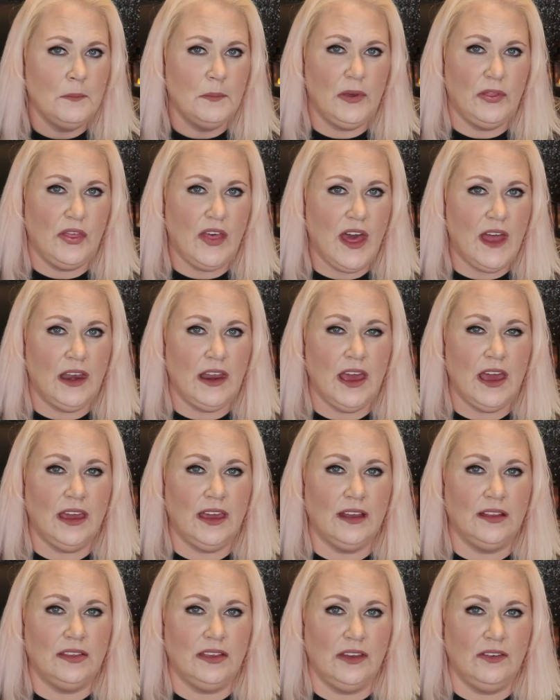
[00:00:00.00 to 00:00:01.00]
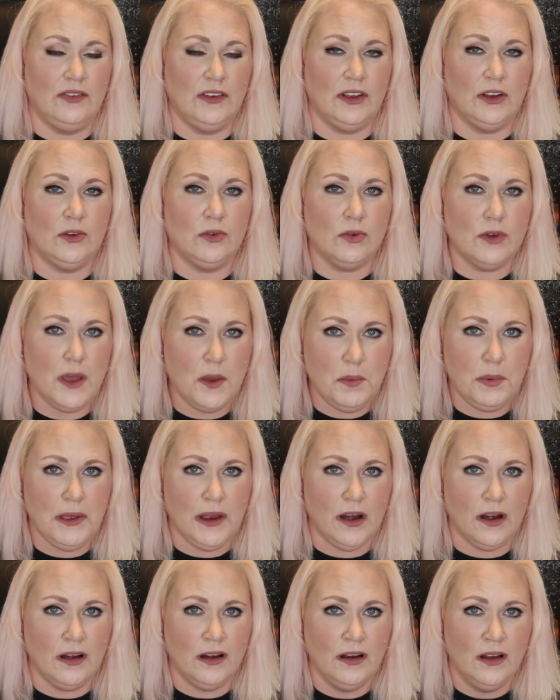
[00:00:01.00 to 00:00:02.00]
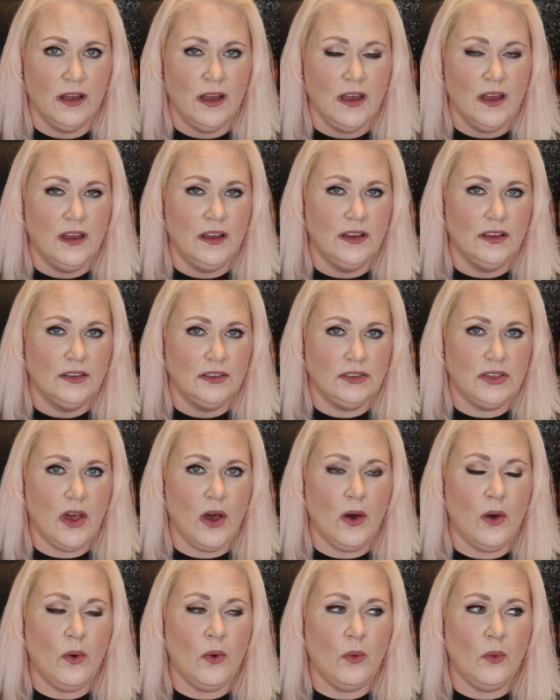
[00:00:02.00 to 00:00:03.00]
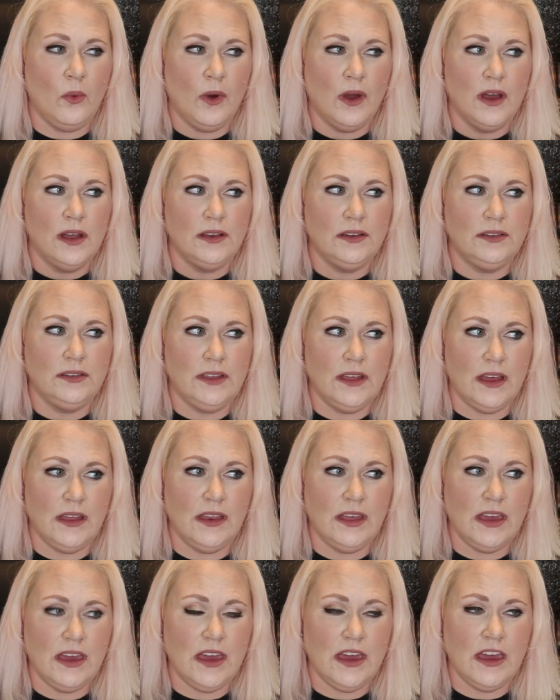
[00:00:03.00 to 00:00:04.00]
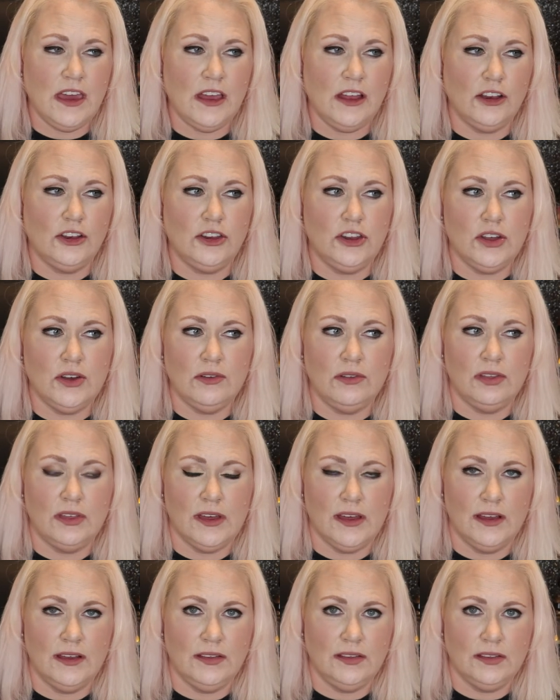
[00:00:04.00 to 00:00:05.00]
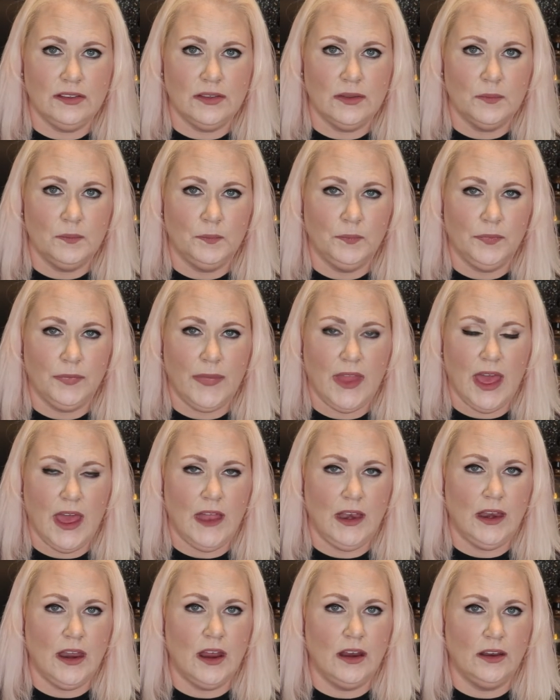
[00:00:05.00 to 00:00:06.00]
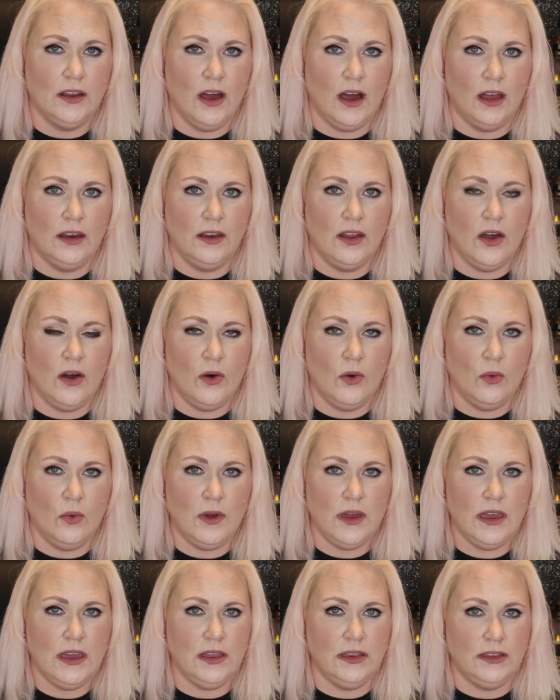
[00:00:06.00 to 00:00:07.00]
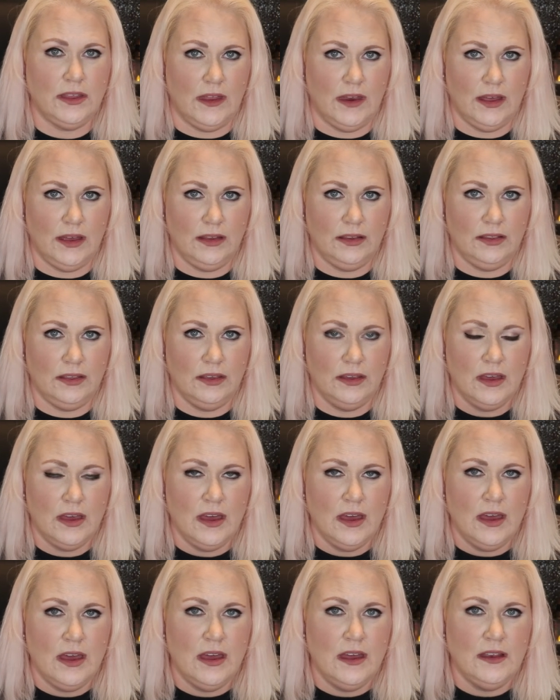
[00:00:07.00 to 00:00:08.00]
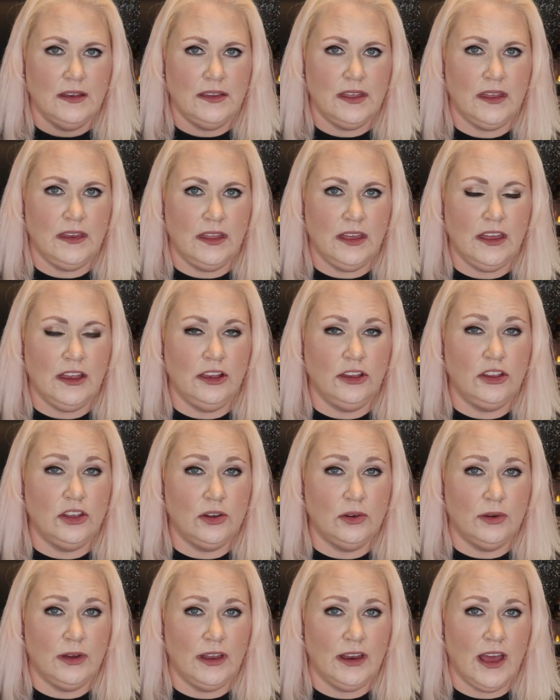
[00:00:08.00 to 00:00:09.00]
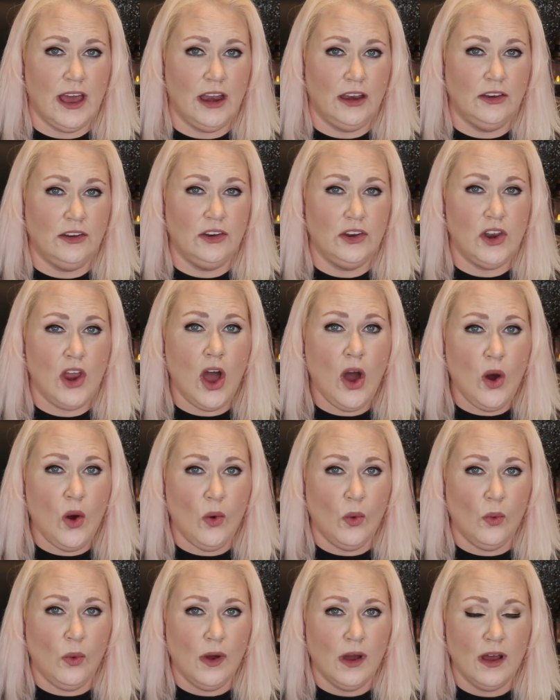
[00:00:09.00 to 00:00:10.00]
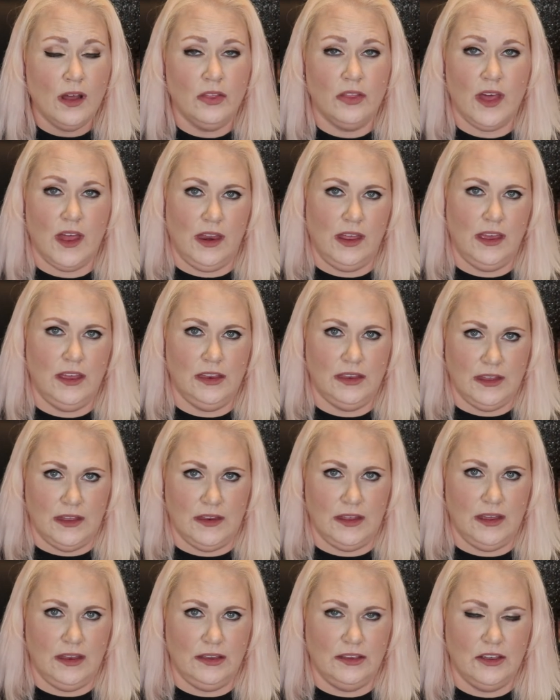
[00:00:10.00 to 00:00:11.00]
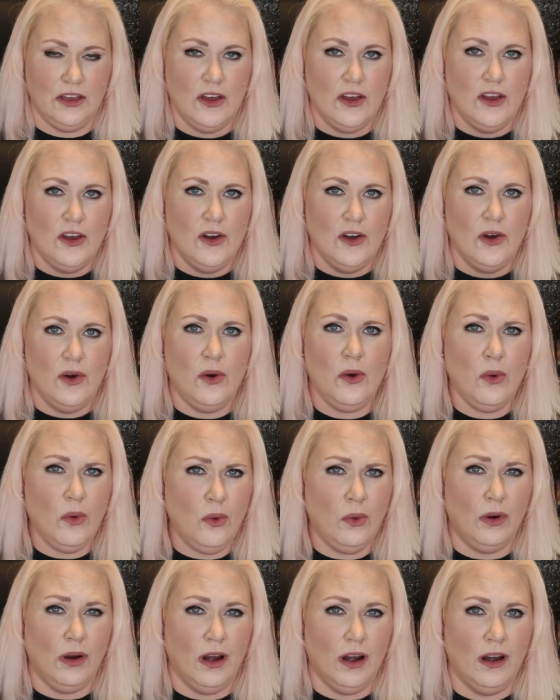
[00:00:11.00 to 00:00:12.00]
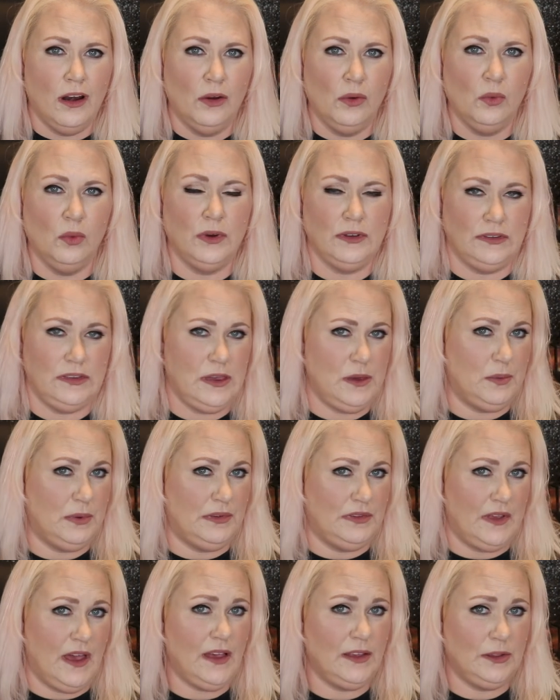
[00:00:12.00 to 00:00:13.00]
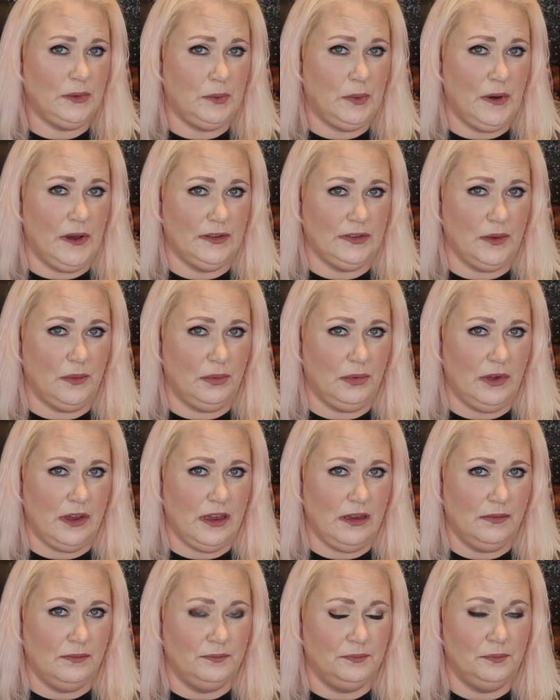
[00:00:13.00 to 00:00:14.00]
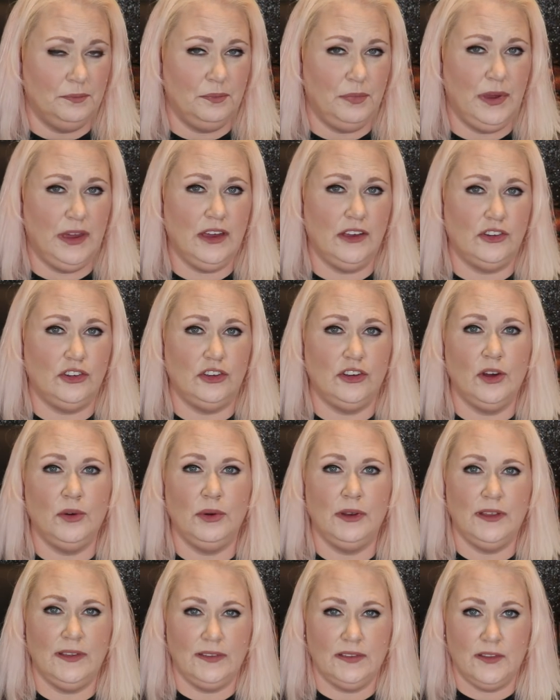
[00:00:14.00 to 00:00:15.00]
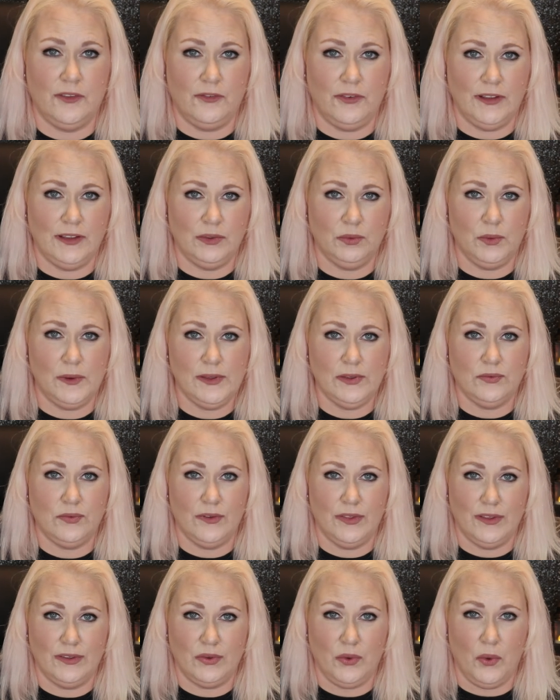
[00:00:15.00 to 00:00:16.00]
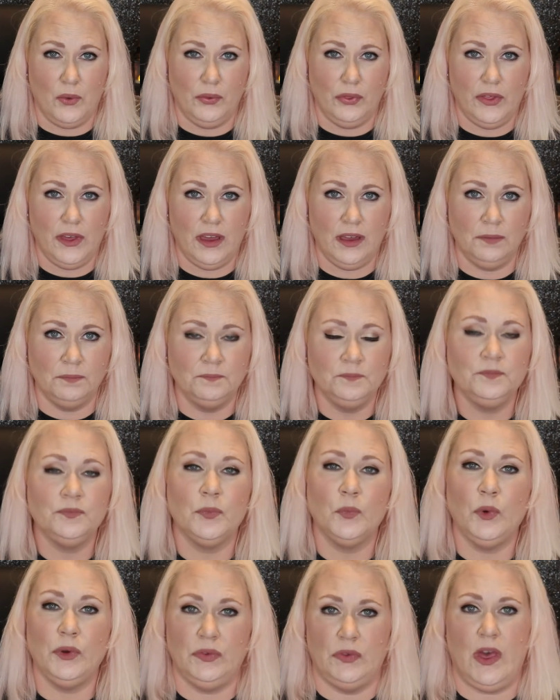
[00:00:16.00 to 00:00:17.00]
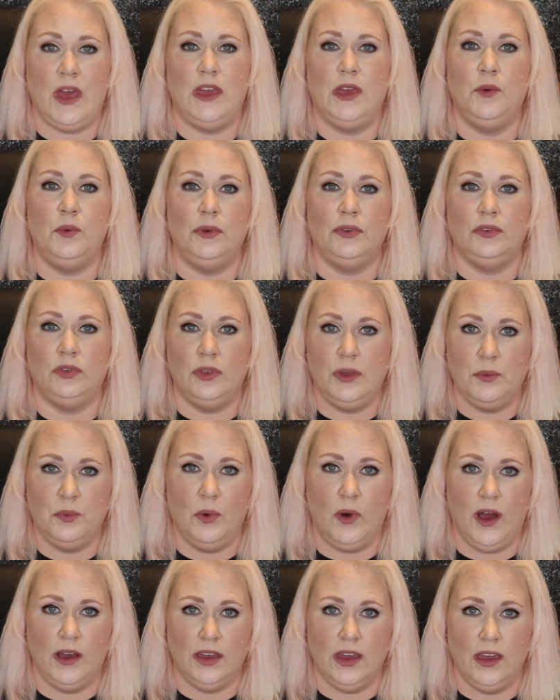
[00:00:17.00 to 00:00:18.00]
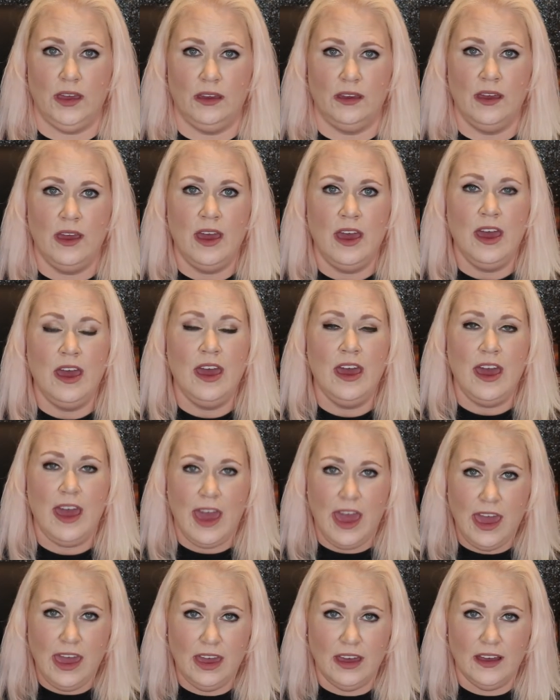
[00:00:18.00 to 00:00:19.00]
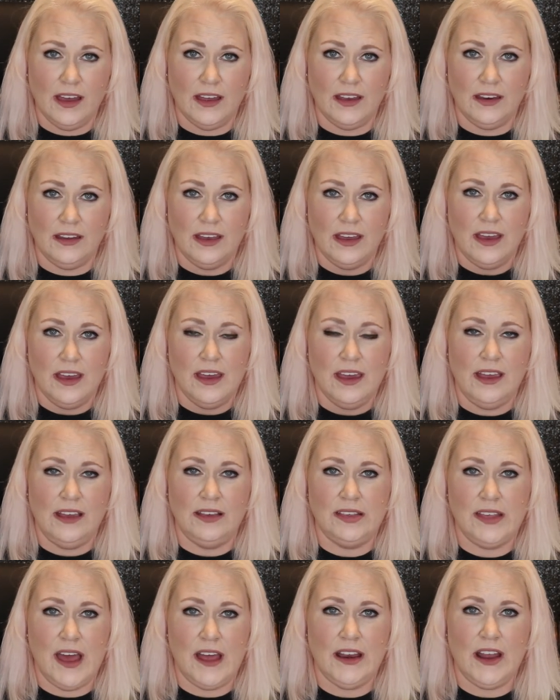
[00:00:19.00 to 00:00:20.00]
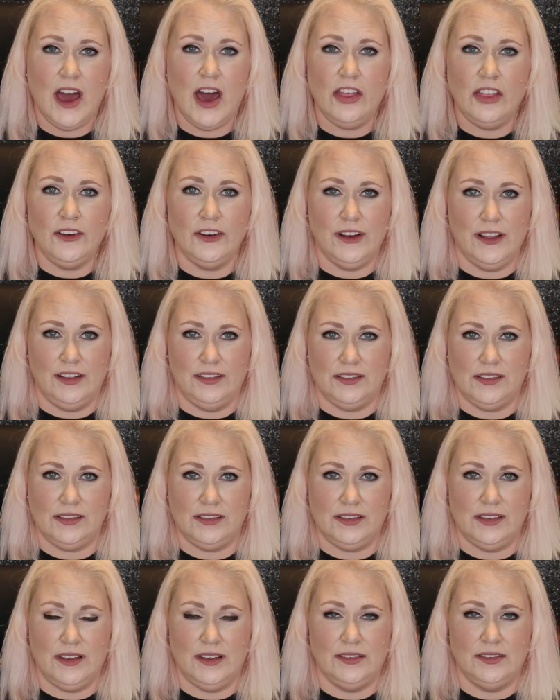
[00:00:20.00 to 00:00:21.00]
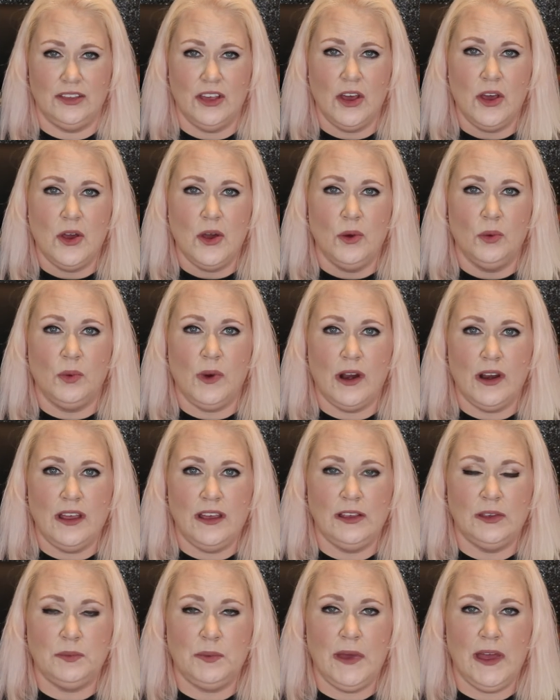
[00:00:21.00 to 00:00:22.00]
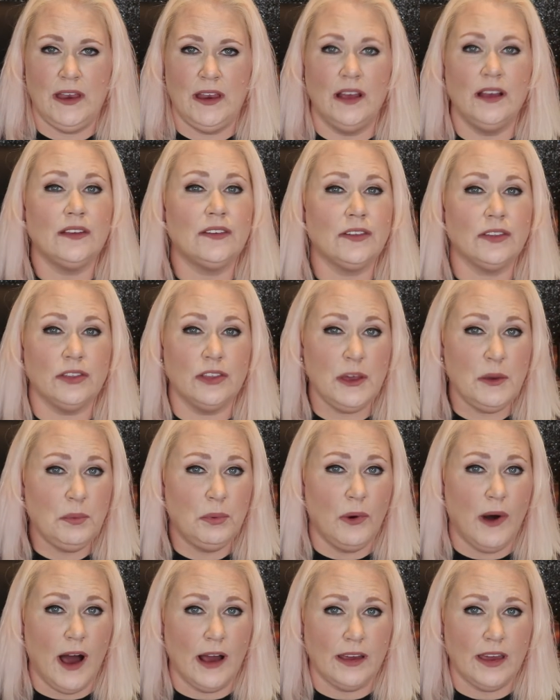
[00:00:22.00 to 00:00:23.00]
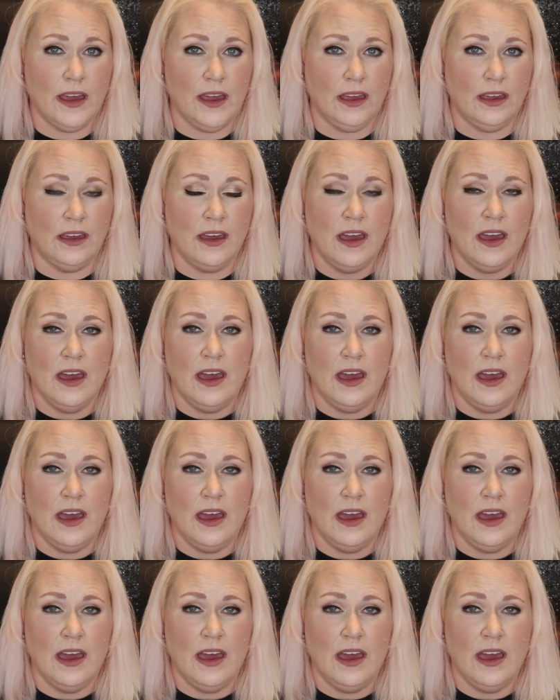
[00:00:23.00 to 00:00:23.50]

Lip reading: But then it gets even creepier. So did he do this and not know he did it? Did he do it and know that he did it? Or was he possessed, possibly? Because you know what his defense was for this whole thing? Was that he was sleepwalking. And he's had other instances where he's been sleepwalking